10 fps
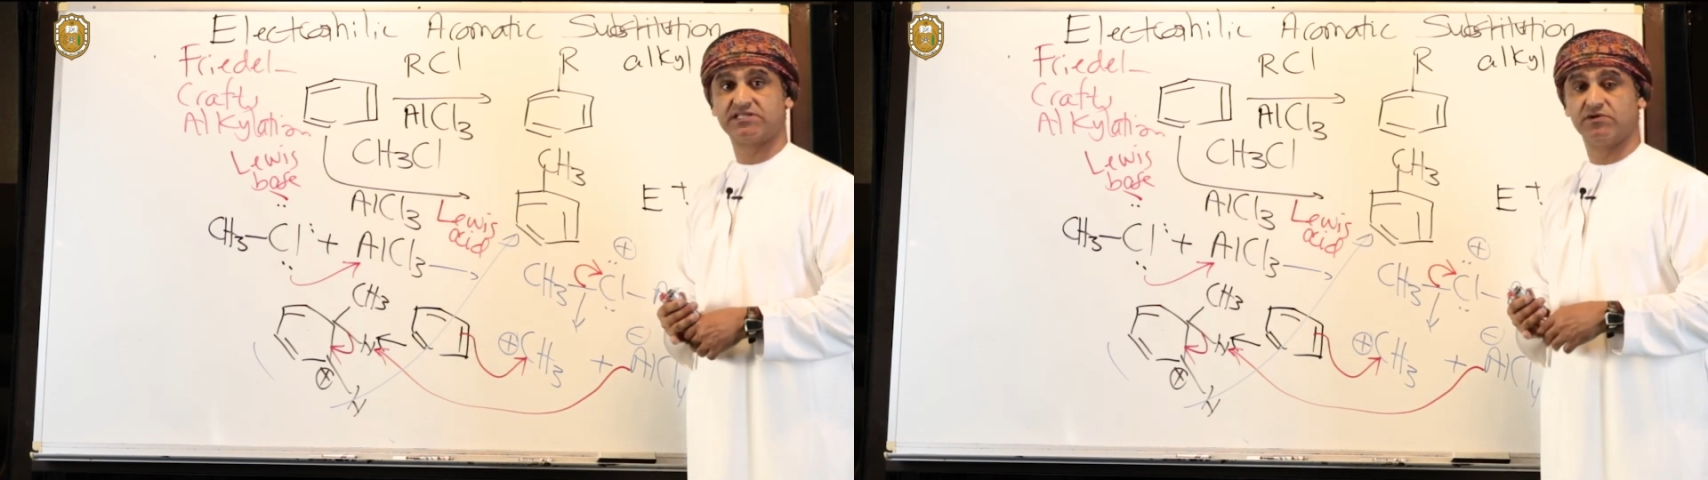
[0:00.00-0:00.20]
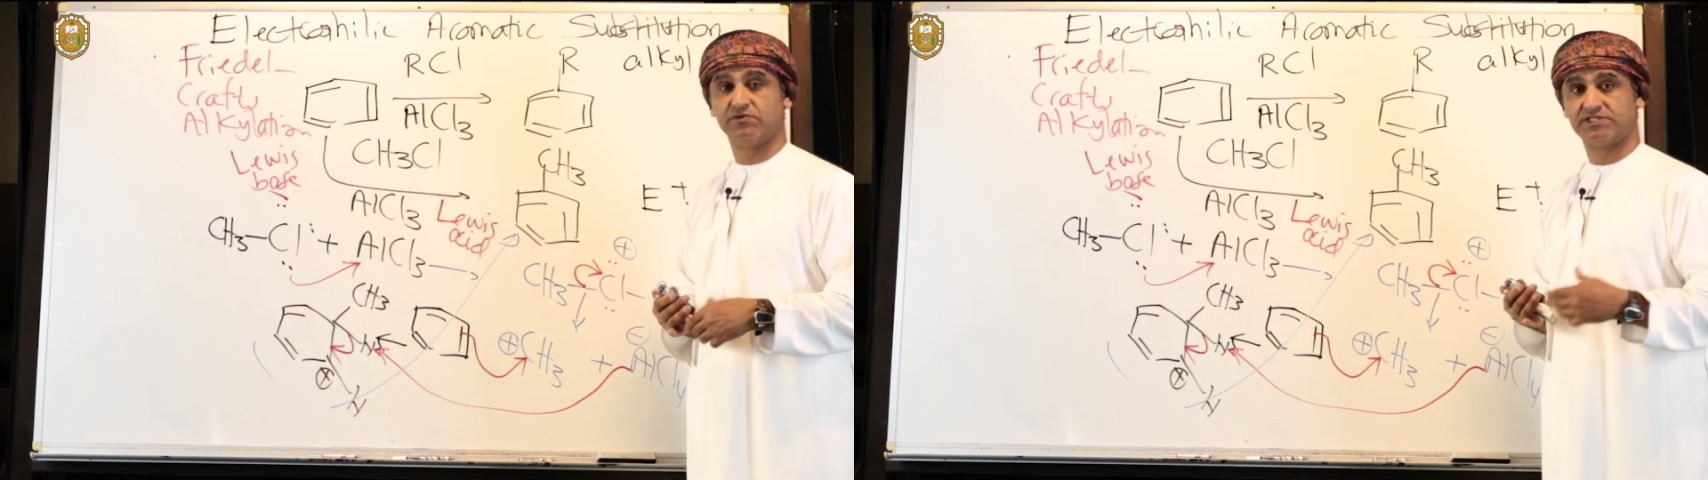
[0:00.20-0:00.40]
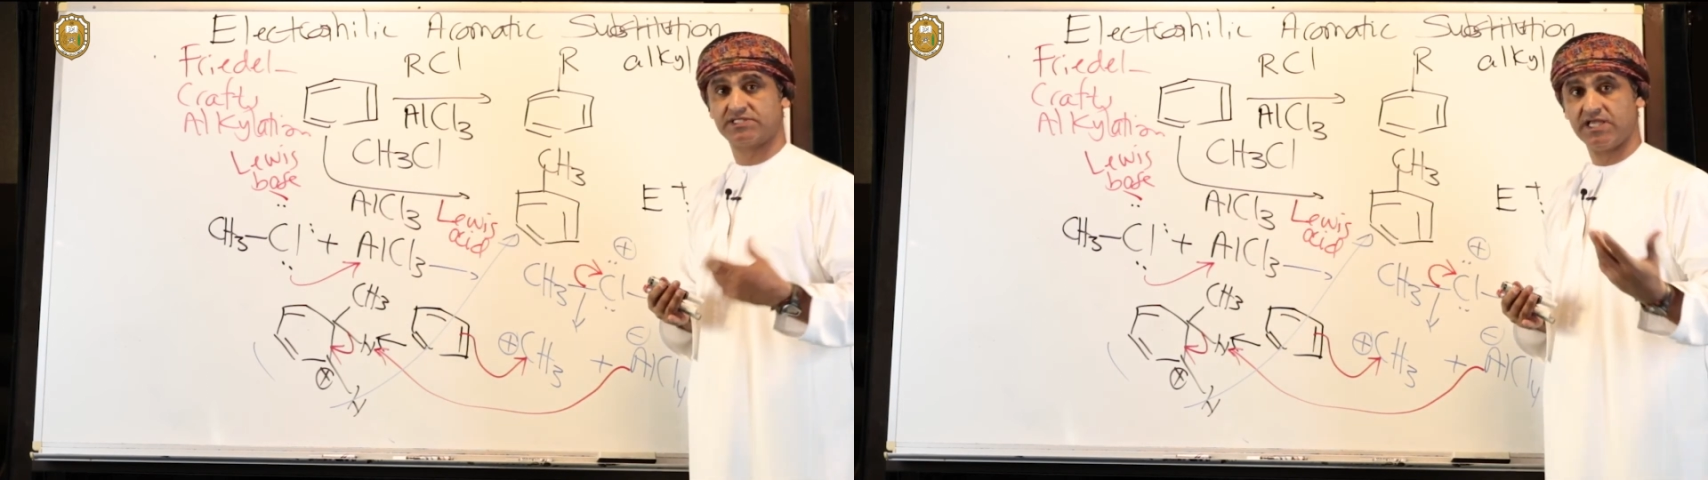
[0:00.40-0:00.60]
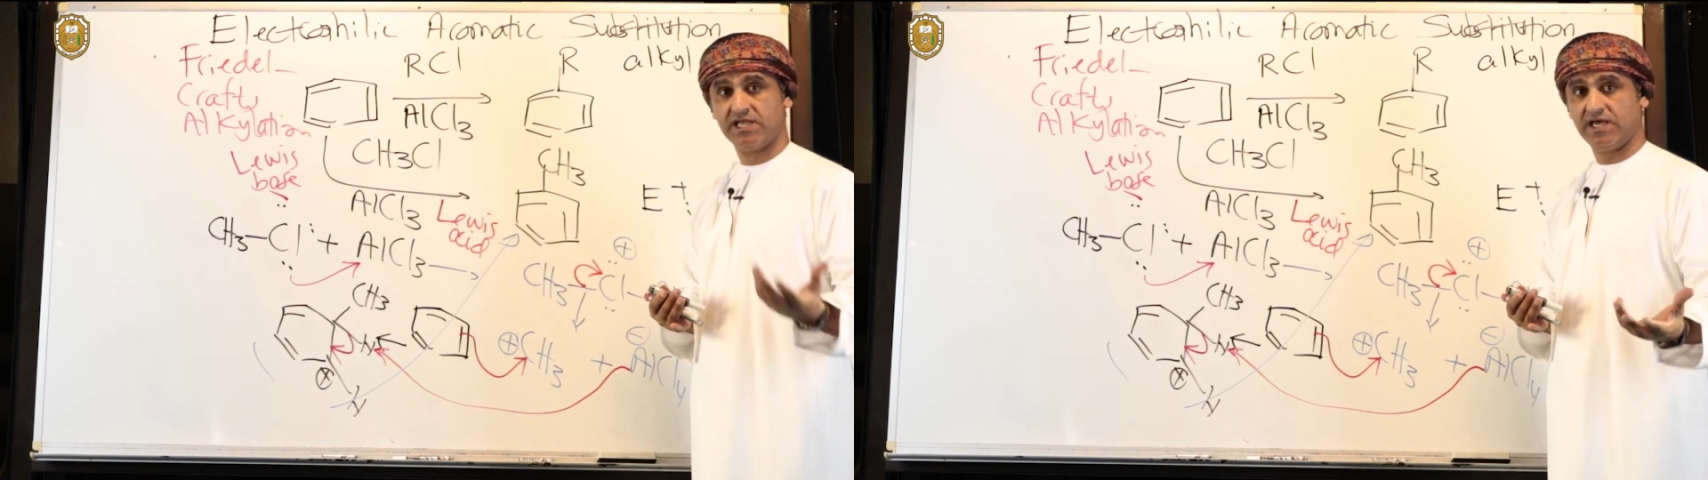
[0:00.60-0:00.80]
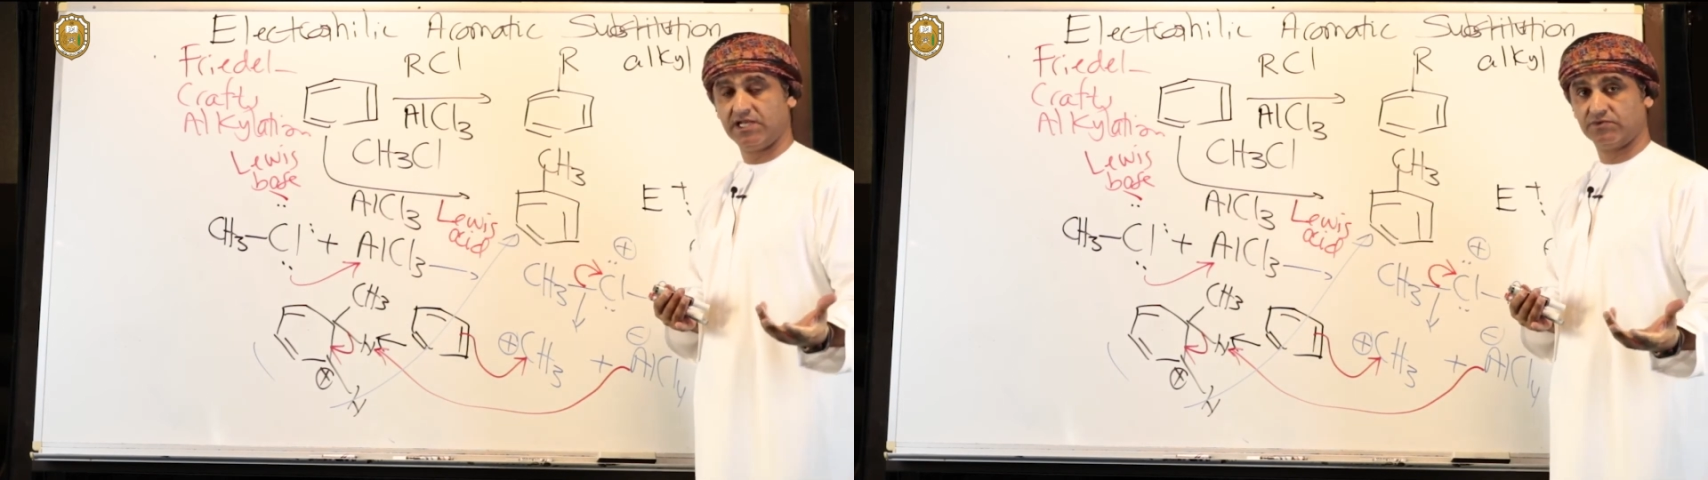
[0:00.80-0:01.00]

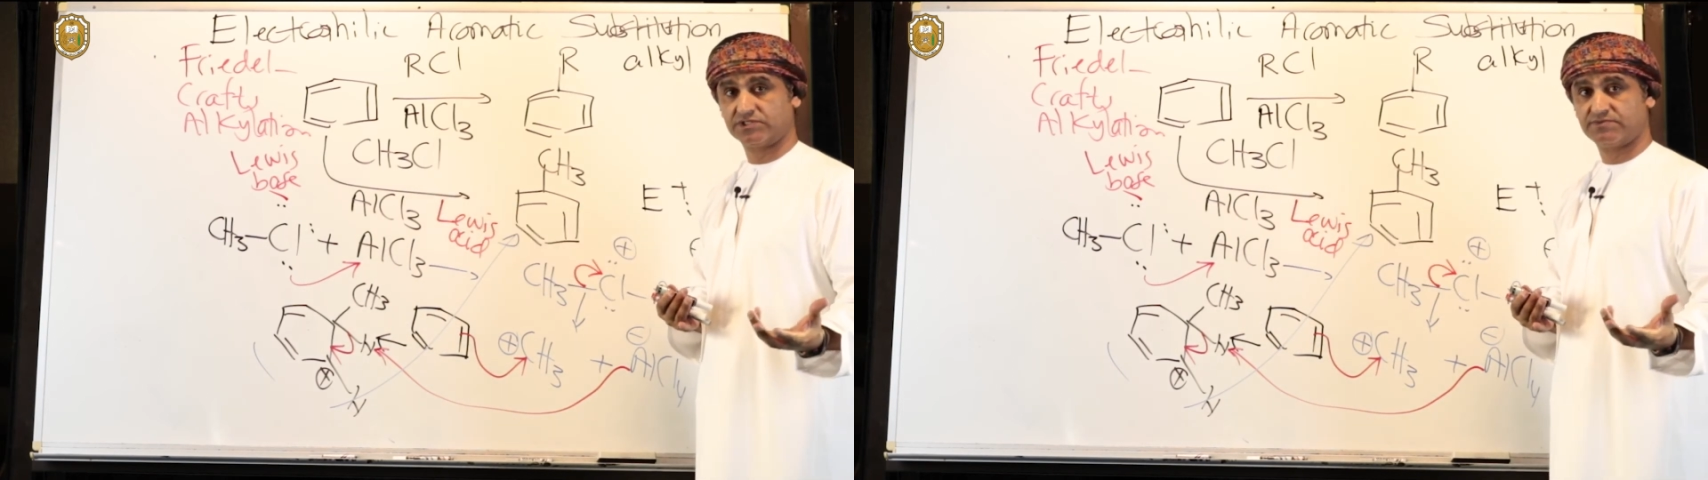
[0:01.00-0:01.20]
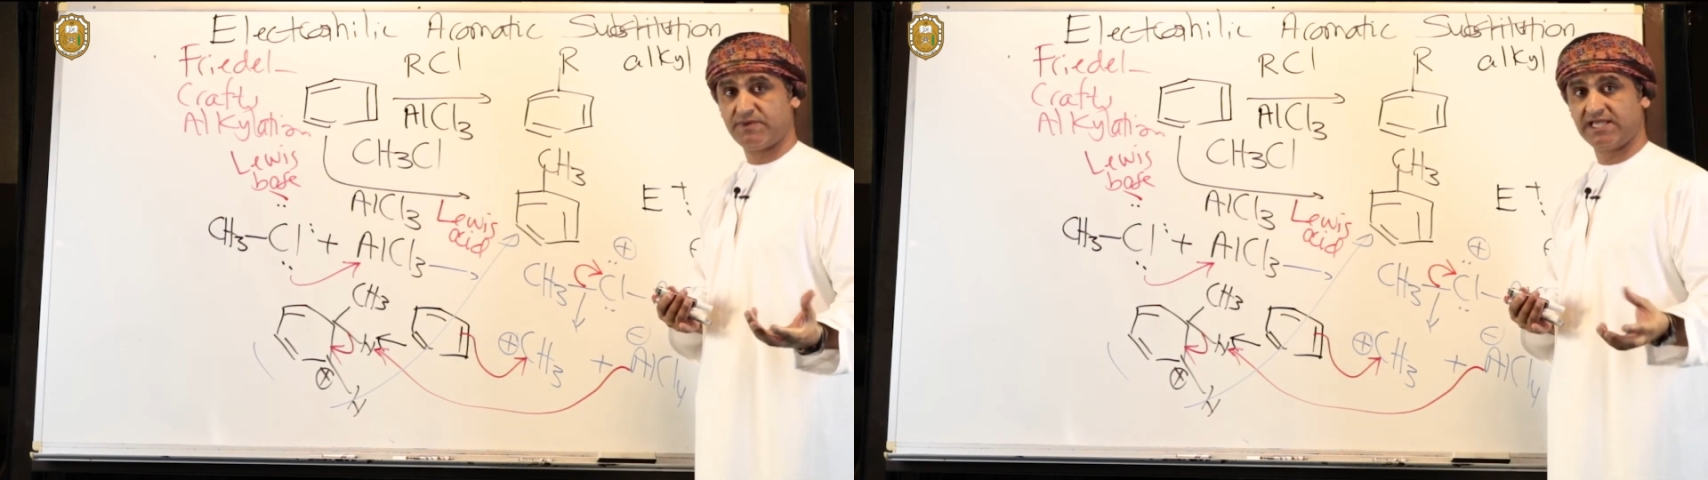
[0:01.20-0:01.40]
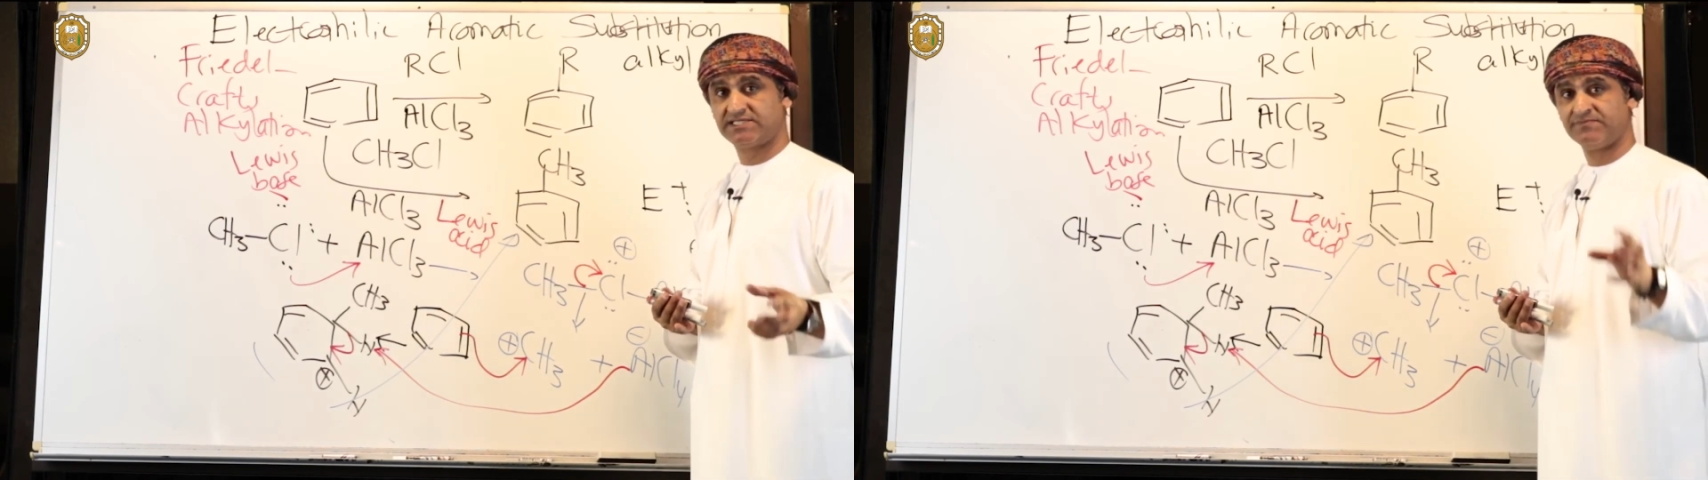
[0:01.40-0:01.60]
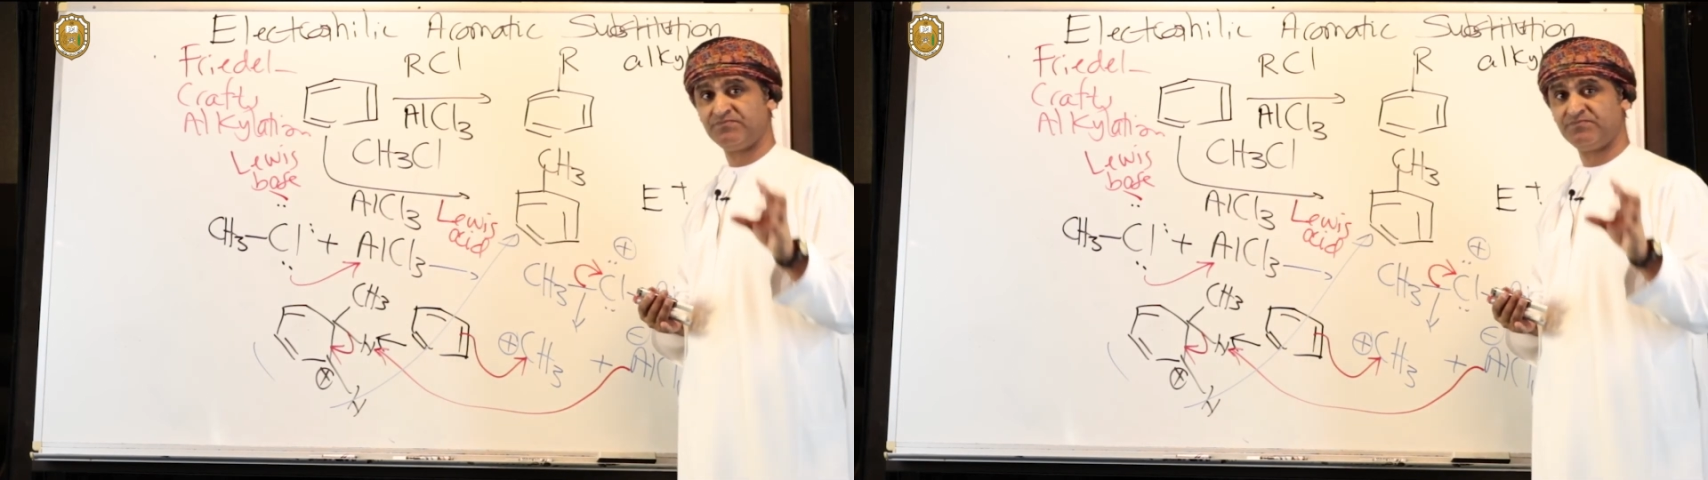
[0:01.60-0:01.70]
Lewis base.